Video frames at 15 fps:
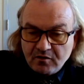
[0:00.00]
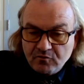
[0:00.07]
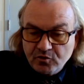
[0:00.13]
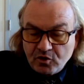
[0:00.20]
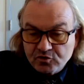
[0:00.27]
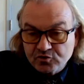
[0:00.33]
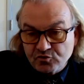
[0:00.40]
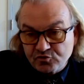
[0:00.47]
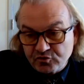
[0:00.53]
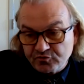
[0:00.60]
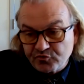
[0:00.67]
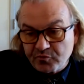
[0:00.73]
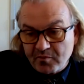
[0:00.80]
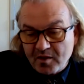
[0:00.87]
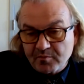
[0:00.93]
We also
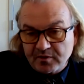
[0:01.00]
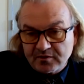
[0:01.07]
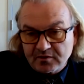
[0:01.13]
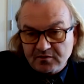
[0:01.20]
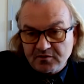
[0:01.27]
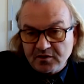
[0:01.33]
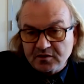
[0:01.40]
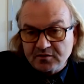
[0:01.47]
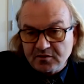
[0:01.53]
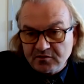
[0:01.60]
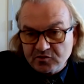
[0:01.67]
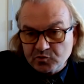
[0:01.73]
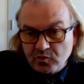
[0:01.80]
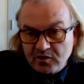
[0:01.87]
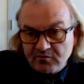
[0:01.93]
should remember that nicotine
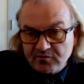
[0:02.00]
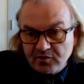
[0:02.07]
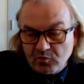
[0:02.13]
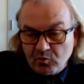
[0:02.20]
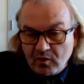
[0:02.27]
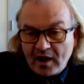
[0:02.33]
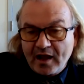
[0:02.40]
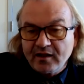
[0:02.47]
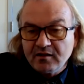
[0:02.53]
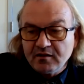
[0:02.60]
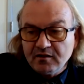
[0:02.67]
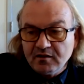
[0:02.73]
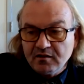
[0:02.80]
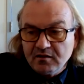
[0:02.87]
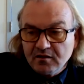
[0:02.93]
is one of the
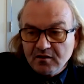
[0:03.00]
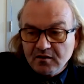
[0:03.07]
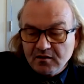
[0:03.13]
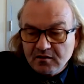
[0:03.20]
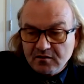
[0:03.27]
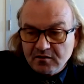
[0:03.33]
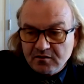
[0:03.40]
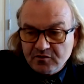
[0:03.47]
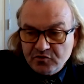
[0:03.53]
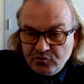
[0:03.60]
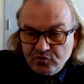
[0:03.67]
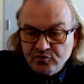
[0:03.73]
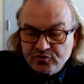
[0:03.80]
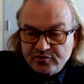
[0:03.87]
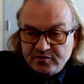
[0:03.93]
widely
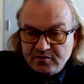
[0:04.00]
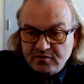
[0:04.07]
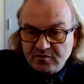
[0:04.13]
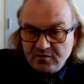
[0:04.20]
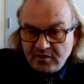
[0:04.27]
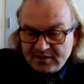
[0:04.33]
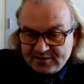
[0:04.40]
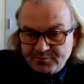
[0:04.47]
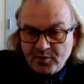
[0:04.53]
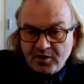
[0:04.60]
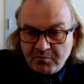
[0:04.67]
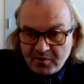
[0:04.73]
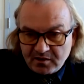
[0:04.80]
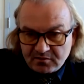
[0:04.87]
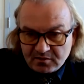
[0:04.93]
used
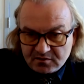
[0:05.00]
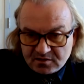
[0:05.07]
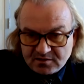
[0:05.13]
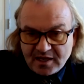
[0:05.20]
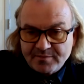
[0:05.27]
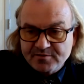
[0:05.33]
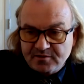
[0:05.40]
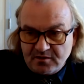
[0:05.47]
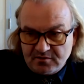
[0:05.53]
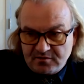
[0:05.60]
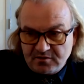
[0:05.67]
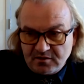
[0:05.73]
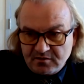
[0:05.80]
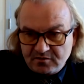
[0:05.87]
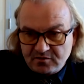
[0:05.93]
experimented
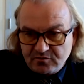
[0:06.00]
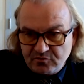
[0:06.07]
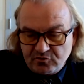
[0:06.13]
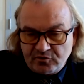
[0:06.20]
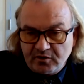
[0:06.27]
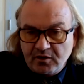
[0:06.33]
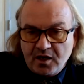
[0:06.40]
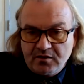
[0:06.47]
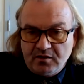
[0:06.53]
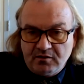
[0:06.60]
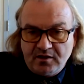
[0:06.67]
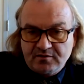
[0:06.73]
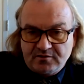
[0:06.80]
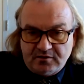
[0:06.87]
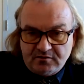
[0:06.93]
substances during
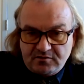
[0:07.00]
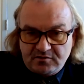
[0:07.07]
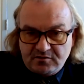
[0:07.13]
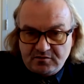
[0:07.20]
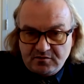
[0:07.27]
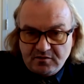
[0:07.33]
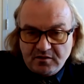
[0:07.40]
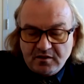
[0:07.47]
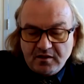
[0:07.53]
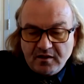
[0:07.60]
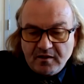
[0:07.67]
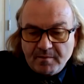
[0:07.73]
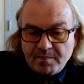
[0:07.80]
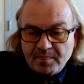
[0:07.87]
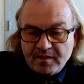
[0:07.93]
adolescence.
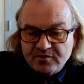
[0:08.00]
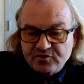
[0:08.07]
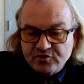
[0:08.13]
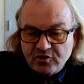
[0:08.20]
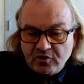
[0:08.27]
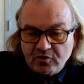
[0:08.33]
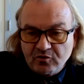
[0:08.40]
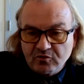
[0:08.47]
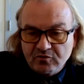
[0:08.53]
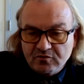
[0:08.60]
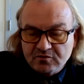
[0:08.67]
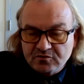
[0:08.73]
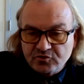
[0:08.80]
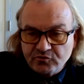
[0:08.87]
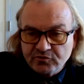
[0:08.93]

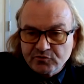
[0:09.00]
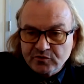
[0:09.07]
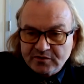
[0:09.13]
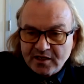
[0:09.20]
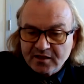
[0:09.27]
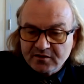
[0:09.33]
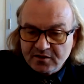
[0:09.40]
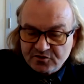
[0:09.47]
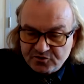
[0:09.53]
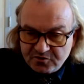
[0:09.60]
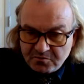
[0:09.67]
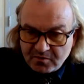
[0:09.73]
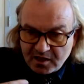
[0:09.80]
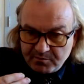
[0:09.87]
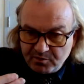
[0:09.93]
So children with
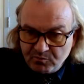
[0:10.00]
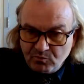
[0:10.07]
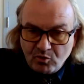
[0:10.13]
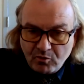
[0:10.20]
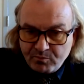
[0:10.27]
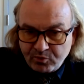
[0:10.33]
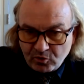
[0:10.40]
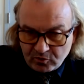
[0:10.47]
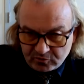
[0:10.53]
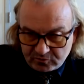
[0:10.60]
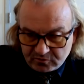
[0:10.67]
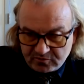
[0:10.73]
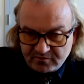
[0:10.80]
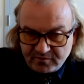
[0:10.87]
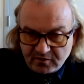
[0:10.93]
ADHD might be more prone
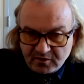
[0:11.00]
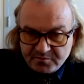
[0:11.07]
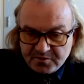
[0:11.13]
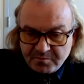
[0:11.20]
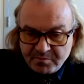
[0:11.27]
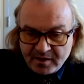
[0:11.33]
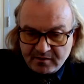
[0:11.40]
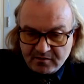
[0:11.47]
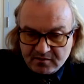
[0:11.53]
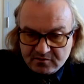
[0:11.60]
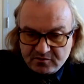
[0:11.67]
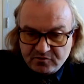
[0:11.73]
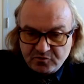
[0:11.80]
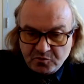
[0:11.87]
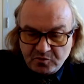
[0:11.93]
to develop
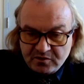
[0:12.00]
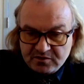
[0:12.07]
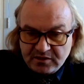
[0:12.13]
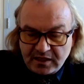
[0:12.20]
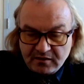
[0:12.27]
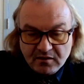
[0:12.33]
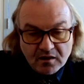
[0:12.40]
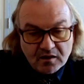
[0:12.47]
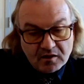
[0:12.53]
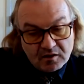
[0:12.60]
dependence towards that.